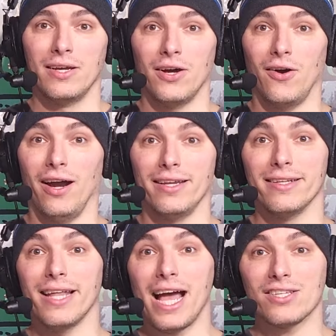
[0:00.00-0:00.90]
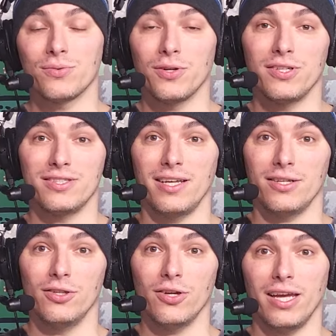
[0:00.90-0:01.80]
All right, last we're going to take a
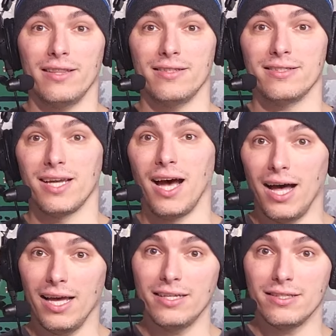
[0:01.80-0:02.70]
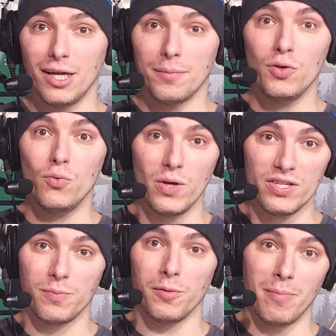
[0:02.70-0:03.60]
look at the TIE W
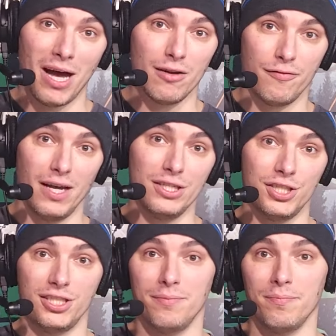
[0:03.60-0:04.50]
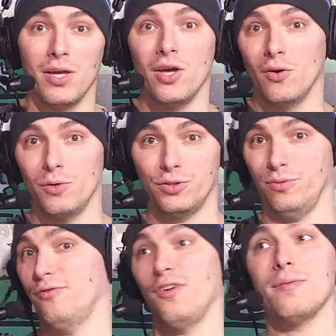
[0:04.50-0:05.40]
Whisper modified ship, which
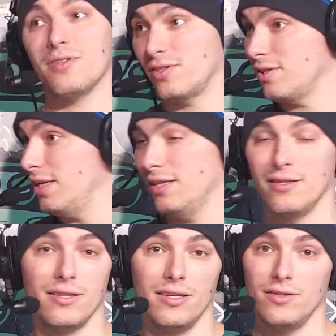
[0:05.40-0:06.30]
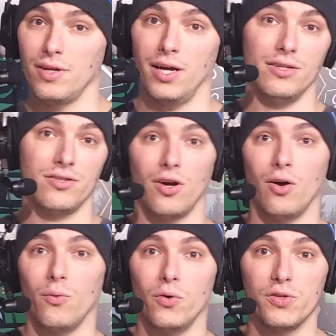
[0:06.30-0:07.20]
was famous in the
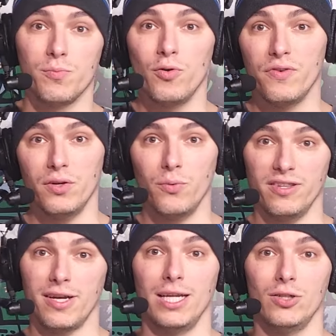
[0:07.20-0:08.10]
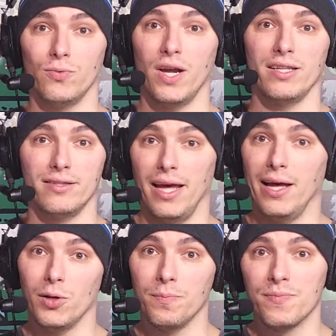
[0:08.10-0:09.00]
Star Wars movie with Kylo Ren at the
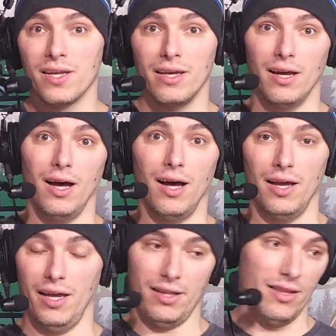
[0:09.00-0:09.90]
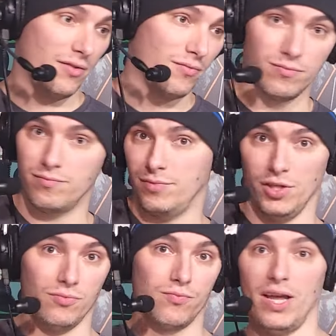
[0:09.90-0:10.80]
helm, and then
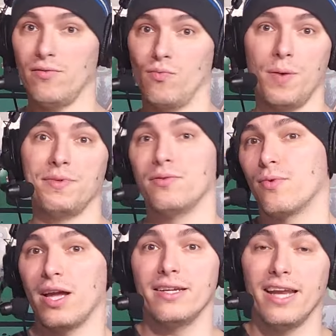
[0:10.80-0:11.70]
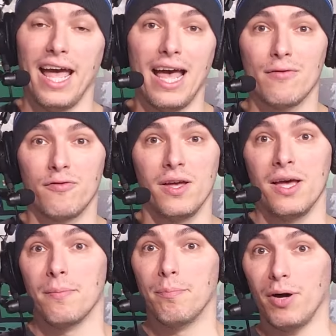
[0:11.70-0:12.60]
Ren ripped it right in half.
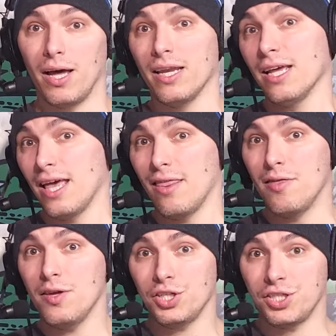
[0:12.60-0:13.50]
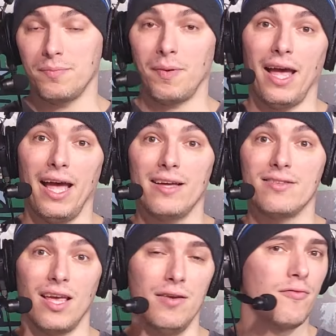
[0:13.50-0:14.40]
But this ship has
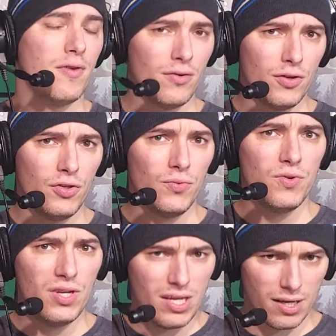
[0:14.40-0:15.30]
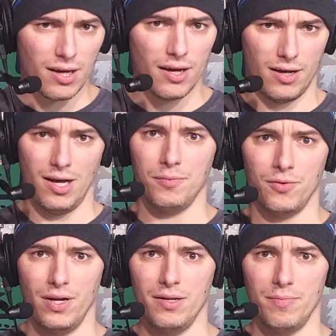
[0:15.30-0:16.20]
a very unique
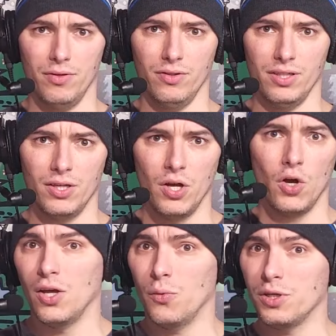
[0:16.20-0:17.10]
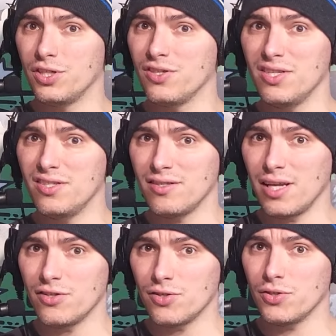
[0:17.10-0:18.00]
upgrade ability, which is the
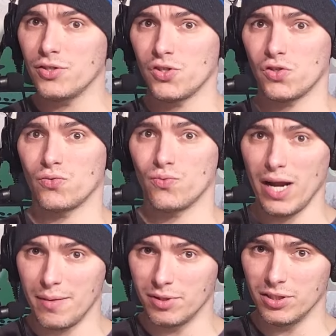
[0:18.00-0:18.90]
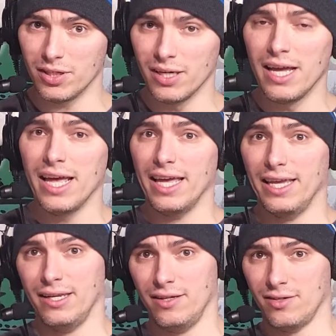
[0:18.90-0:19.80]
Sensor Scrambler.
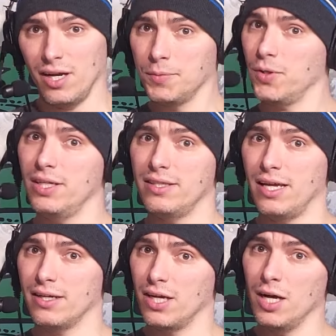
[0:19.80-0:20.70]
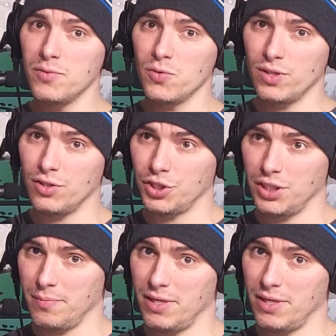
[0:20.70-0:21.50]
It is an upgrade that comes with the ship.